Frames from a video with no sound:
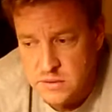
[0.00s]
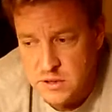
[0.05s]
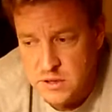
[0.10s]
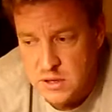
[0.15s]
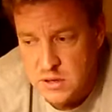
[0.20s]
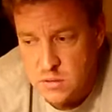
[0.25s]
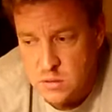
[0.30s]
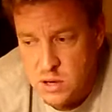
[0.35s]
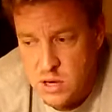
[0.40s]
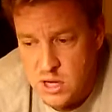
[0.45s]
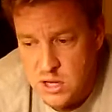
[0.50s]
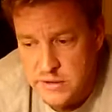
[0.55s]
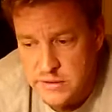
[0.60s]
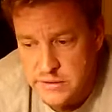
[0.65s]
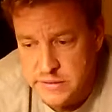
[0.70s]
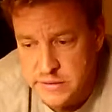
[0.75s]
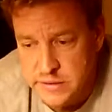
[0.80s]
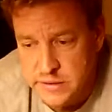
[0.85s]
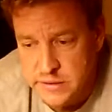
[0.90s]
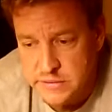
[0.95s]
The quad
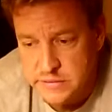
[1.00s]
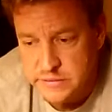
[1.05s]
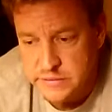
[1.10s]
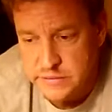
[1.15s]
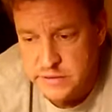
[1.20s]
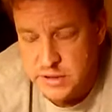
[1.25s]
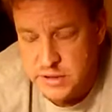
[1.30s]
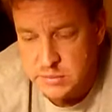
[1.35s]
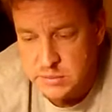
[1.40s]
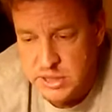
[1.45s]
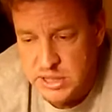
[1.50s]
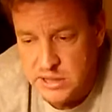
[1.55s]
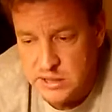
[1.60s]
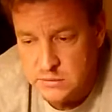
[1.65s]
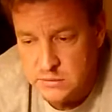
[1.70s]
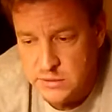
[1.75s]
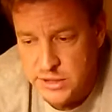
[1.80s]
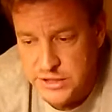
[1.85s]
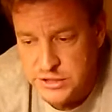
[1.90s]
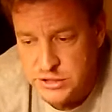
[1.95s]
is going to be
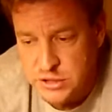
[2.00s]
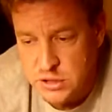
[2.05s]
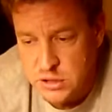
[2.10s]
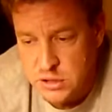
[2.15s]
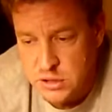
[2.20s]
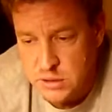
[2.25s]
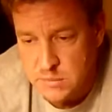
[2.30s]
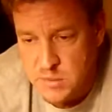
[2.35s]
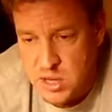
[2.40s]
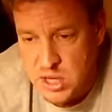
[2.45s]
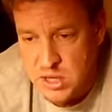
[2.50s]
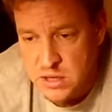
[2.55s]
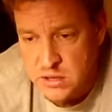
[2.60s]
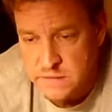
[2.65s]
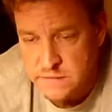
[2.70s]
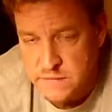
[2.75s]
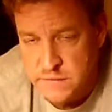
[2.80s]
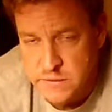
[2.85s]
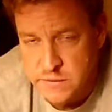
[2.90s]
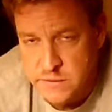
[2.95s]
at Rancho
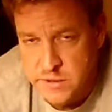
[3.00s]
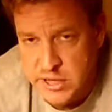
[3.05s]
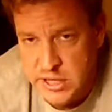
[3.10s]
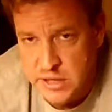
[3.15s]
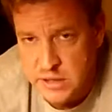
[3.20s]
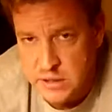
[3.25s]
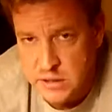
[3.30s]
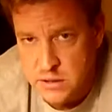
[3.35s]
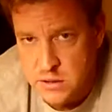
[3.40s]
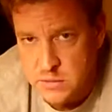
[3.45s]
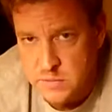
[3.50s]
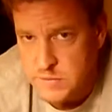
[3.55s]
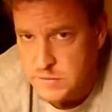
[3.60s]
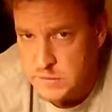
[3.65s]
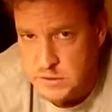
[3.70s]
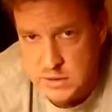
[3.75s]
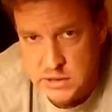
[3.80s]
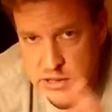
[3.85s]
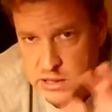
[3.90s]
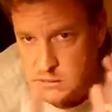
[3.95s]
Cucamonga for the week, and
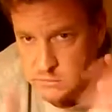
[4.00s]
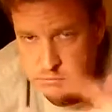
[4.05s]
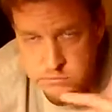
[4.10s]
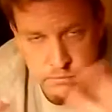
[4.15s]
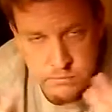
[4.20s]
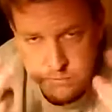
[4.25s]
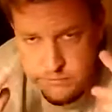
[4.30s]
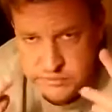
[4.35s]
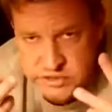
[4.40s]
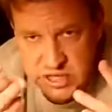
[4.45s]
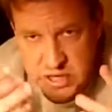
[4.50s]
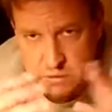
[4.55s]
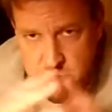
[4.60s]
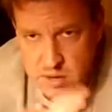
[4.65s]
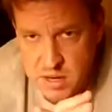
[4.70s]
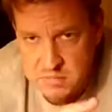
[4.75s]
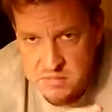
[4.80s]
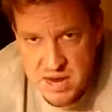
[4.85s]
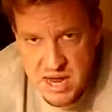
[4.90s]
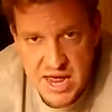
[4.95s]
hopefully sent
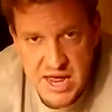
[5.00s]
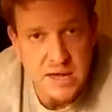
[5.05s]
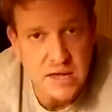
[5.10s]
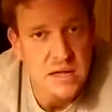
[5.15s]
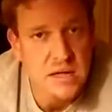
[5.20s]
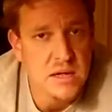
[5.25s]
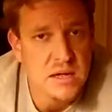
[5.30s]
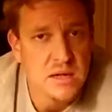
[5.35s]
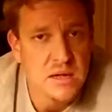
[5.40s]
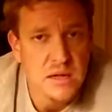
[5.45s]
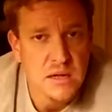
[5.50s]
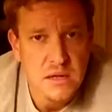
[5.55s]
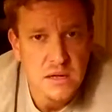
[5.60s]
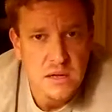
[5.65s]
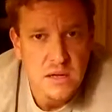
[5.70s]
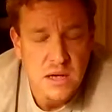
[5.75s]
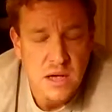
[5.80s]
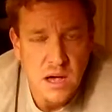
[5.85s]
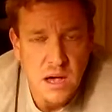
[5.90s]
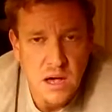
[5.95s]
right back.
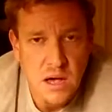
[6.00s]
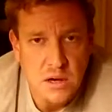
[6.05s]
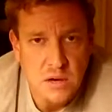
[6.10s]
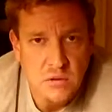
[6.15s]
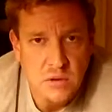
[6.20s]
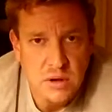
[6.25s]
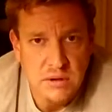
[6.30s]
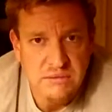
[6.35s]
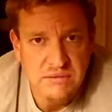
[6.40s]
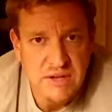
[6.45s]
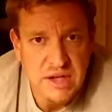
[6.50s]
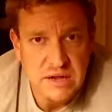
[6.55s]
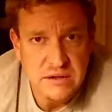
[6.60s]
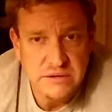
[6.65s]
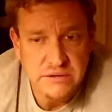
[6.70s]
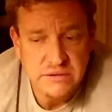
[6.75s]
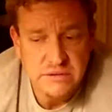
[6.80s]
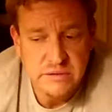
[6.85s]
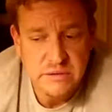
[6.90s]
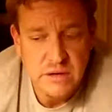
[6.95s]
Quick fix,
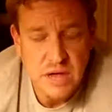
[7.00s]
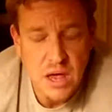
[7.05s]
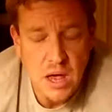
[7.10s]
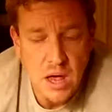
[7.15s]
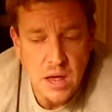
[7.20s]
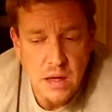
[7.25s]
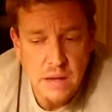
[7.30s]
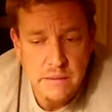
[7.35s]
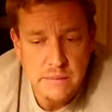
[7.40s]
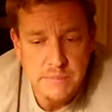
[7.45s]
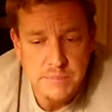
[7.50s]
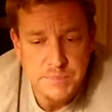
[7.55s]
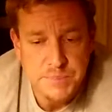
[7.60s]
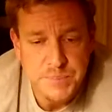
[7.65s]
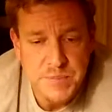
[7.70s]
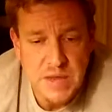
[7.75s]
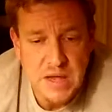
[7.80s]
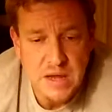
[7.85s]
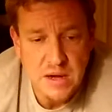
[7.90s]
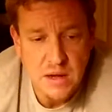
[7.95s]

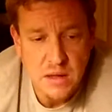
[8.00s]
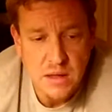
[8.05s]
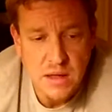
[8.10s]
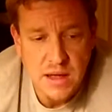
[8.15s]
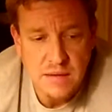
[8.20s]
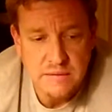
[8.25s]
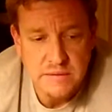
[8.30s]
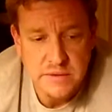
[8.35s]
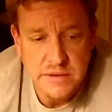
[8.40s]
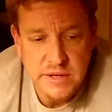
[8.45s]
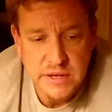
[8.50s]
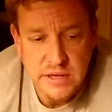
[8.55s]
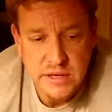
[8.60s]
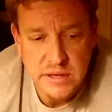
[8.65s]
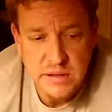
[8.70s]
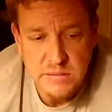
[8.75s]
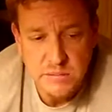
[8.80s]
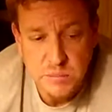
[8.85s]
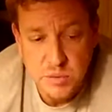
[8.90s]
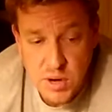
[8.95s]
and I'll have
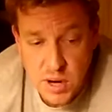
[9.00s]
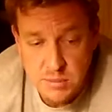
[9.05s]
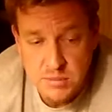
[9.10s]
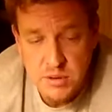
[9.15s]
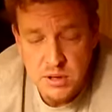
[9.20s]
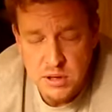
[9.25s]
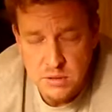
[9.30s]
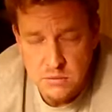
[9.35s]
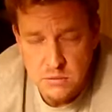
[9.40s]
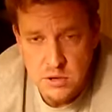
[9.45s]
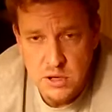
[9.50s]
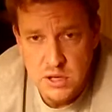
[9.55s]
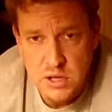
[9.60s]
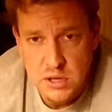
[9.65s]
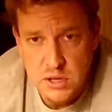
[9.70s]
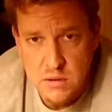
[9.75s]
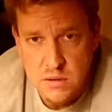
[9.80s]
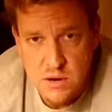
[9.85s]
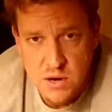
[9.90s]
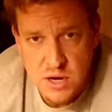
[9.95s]
a properly
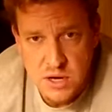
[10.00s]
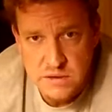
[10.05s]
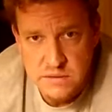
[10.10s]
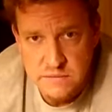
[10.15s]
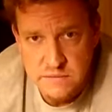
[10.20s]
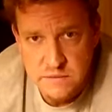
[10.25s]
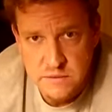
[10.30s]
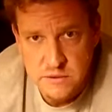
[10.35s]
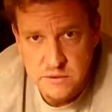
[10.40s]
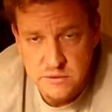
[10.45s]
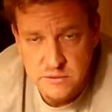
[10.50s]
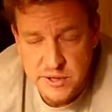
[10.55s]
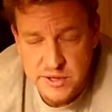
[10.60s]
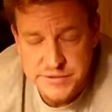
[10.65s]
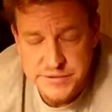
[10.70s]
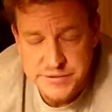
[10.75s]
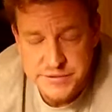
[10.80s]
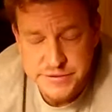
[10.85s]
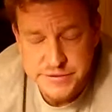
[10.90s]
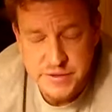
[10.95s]
working quad for the
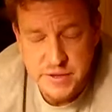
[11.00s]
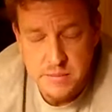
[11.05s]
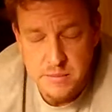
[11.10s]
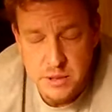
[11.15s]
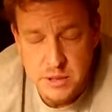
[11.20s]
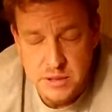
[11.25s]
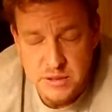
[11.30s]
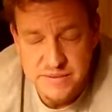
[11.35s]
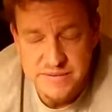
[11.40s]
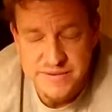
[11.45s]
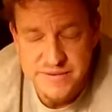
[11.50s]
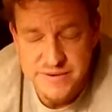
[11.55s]
rest of the summer.